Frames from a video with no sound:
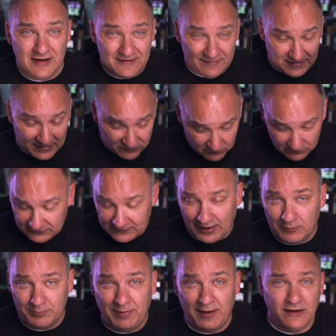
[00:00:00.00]
They do
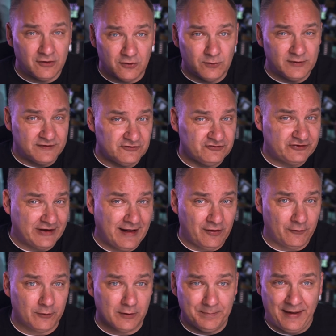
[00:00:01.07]
sound better with the
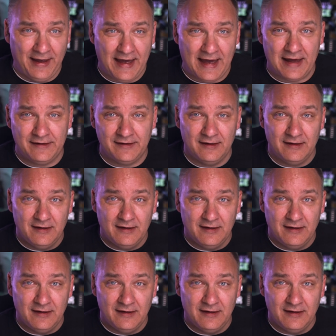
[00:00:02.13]
shallower pad.